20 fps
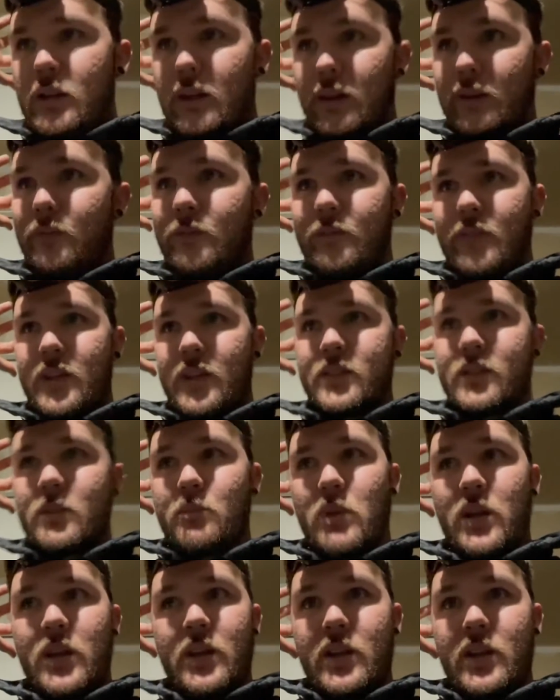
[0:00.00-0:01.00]

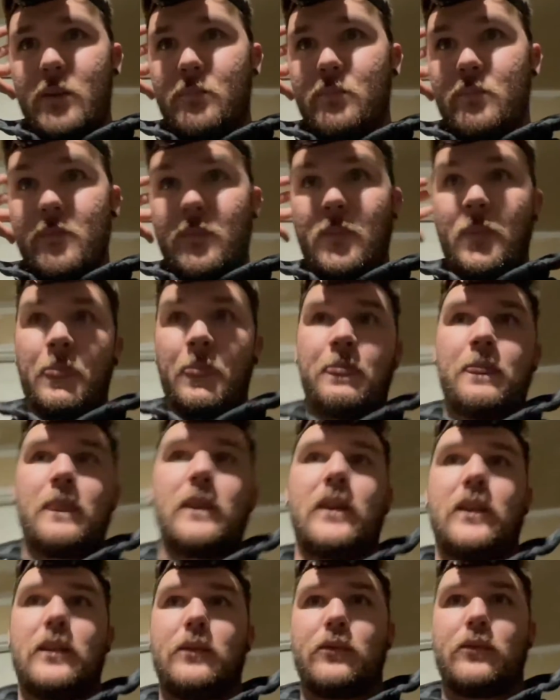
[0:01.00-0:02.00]
fixed, buttoned up,
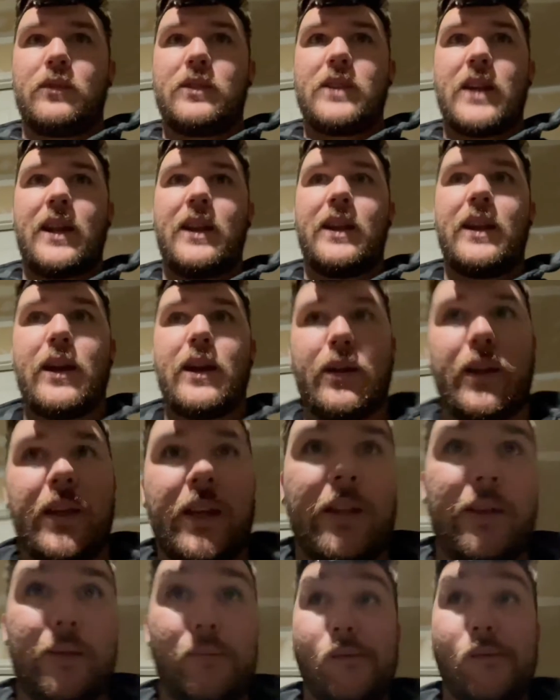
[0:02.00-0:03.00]
and tightened down
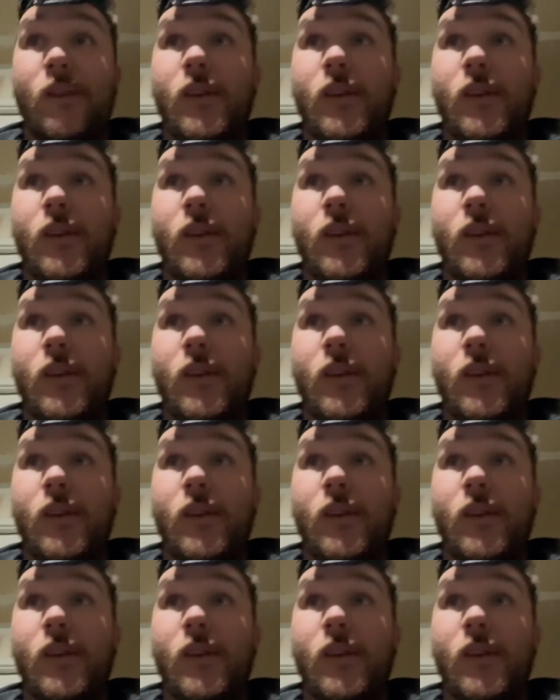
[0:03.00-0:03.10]
again,